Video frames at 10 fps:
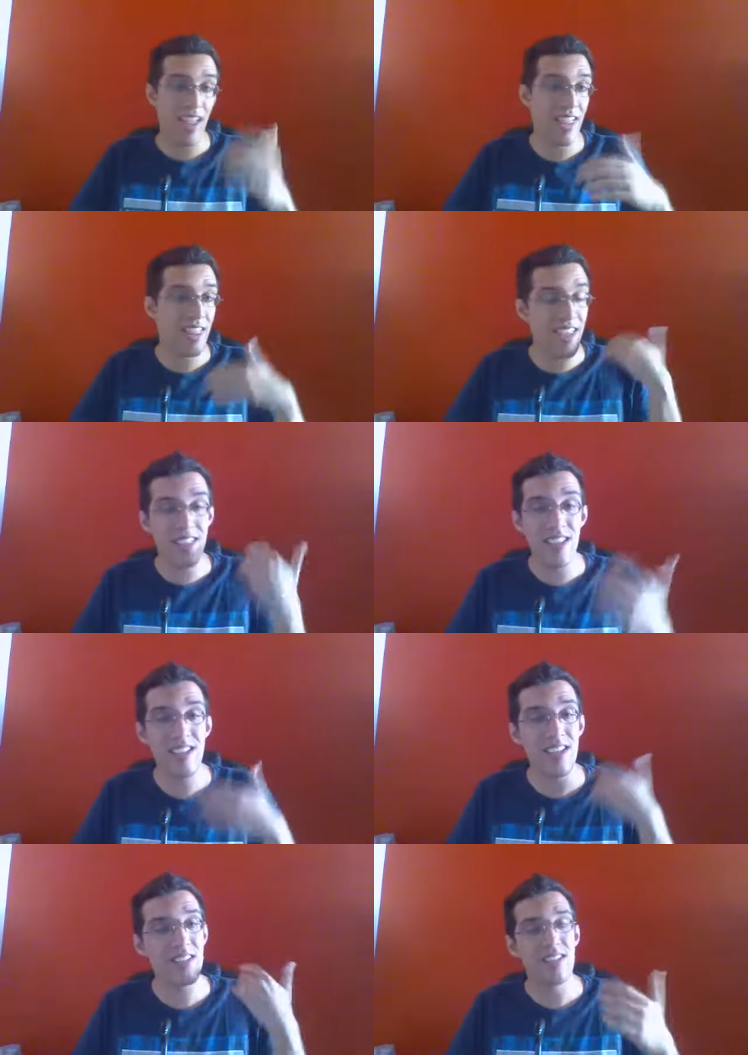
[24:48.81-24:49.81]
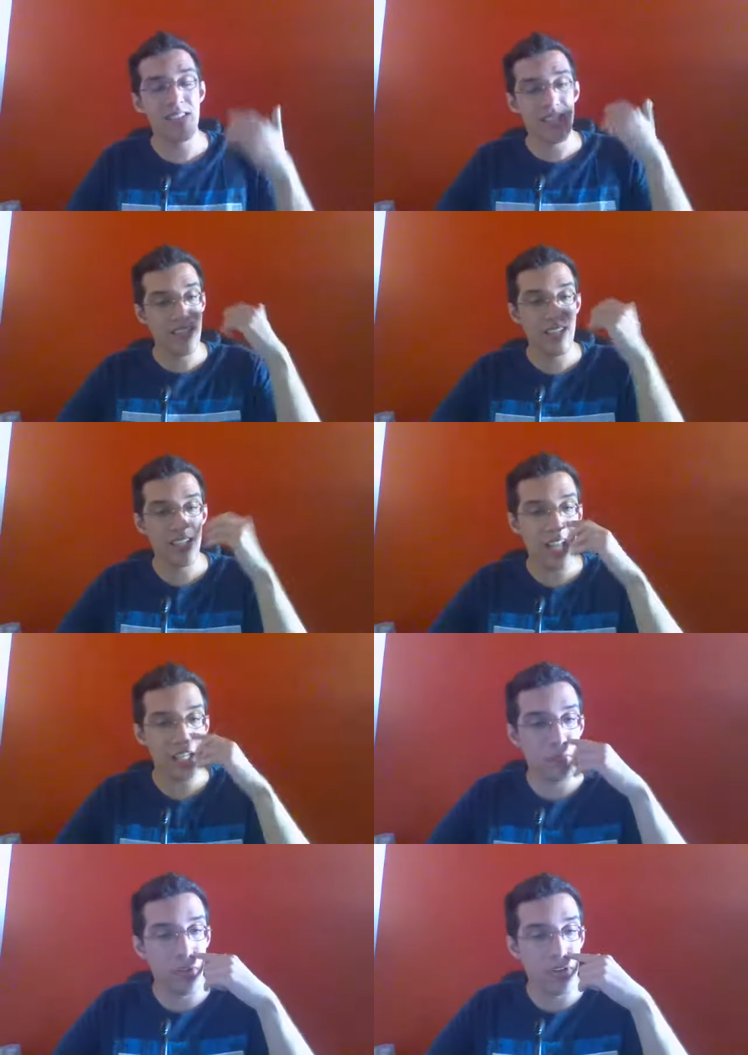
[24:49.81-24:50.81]
This is this
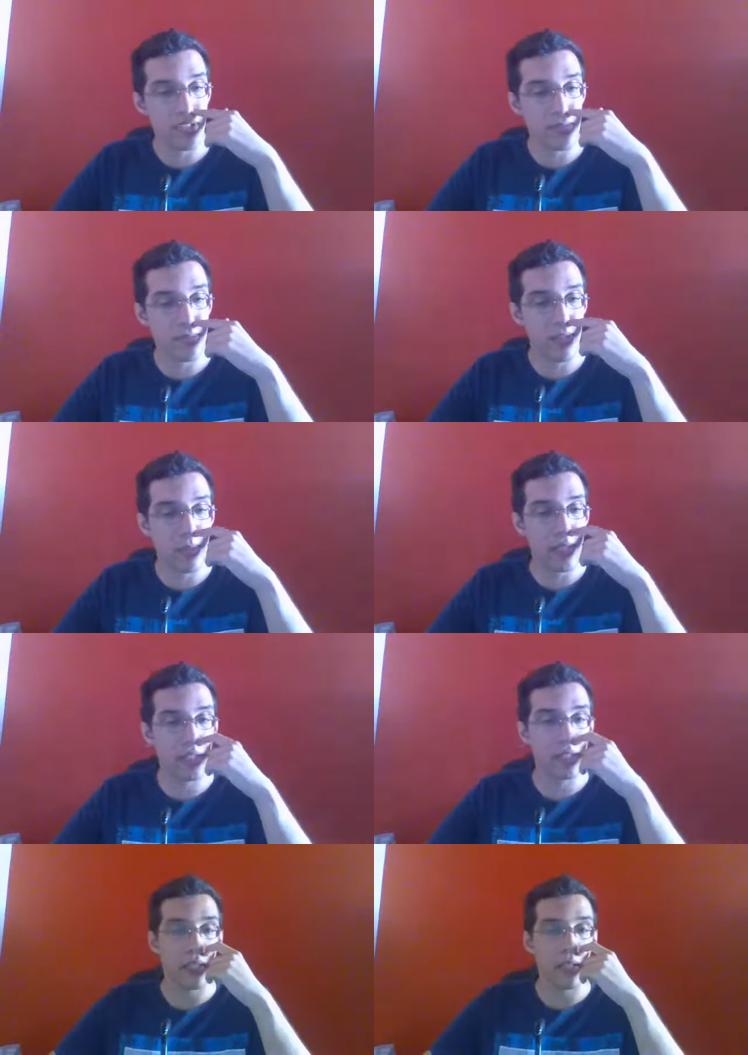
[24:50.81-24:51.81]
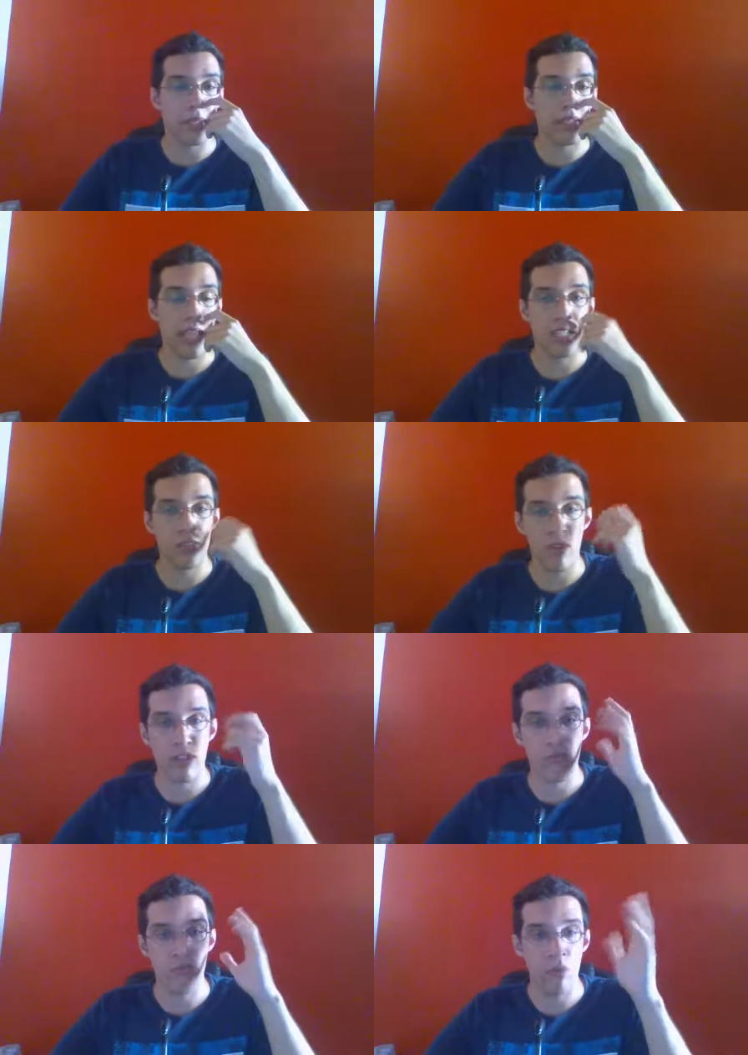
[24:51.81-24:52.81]
last part is becoming a little bit like
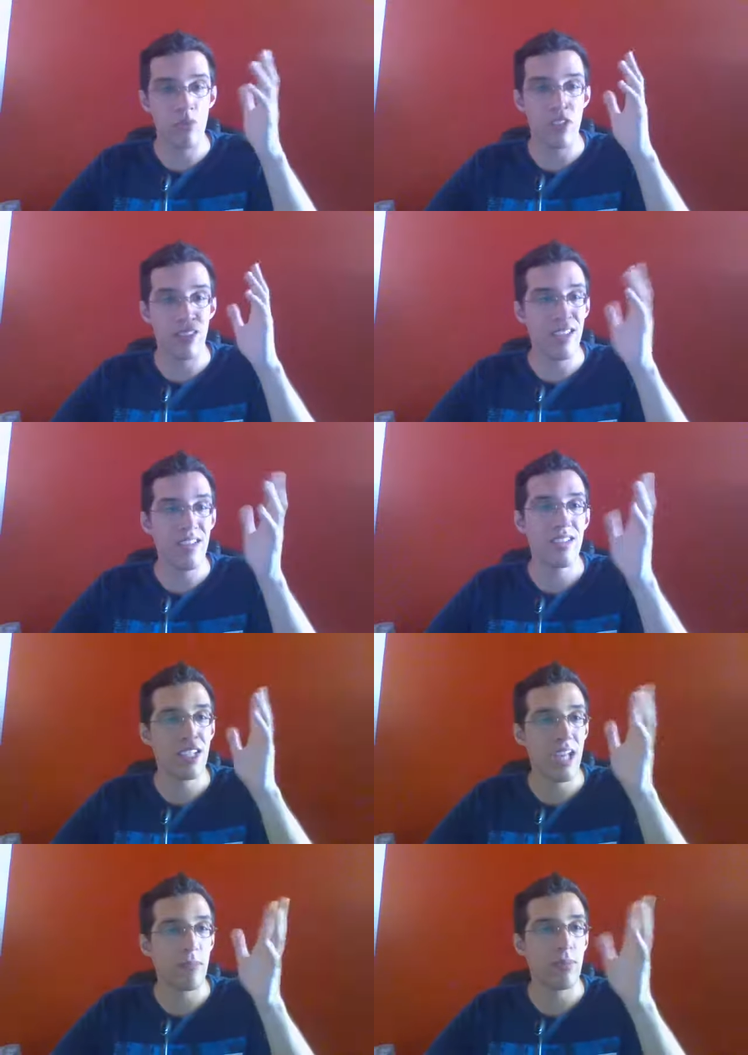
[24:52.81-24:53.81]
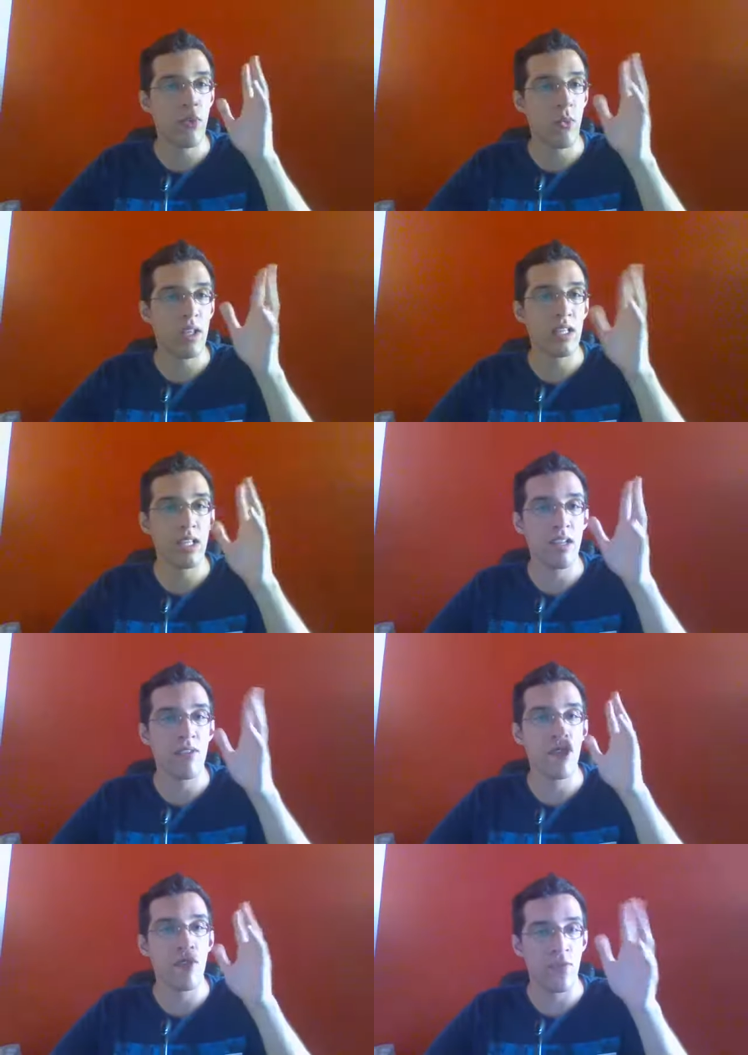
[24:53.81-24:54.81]
Dressrosa. This chapter really
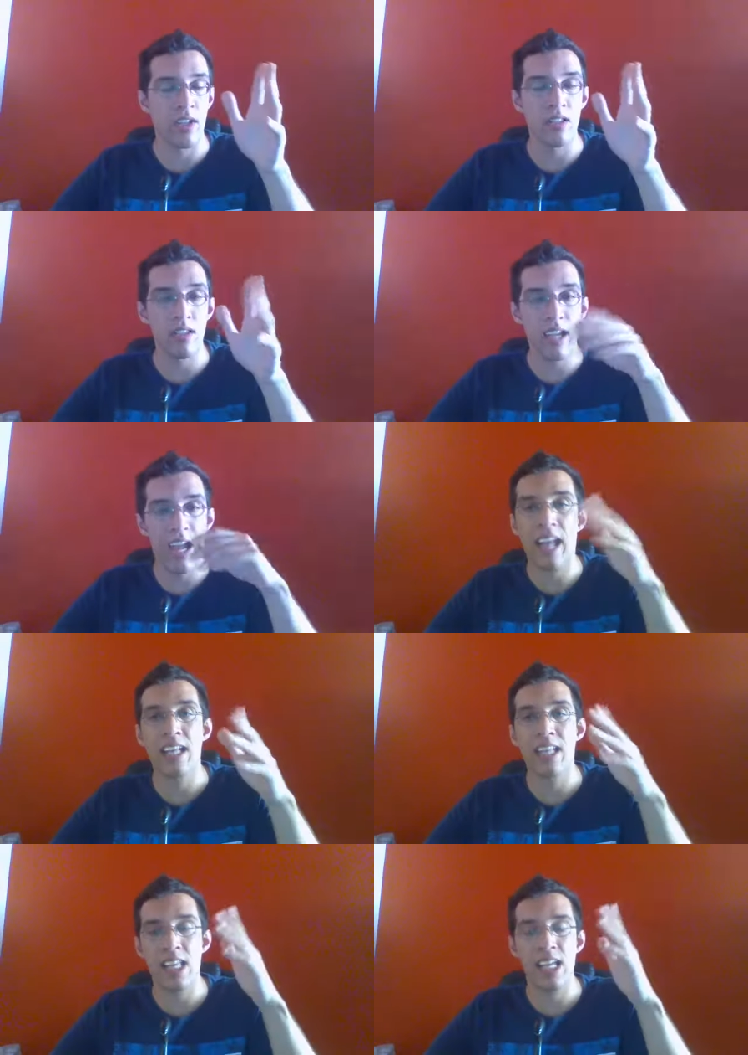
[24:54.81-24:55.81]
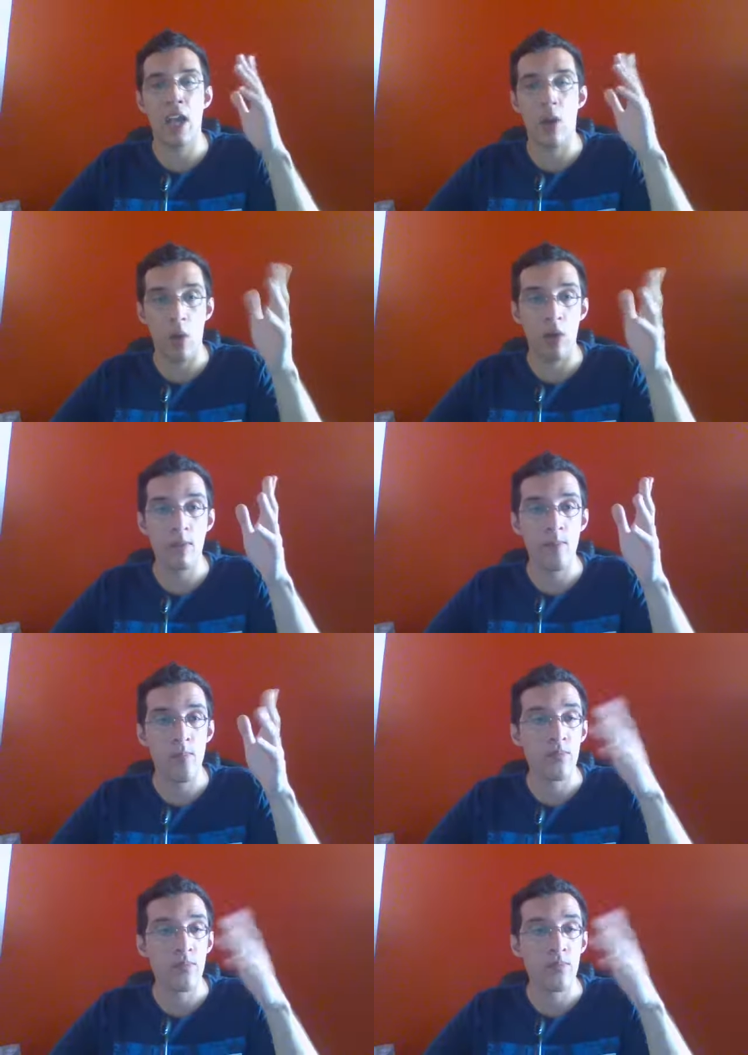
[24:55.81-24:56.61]
didn't feel anything at all.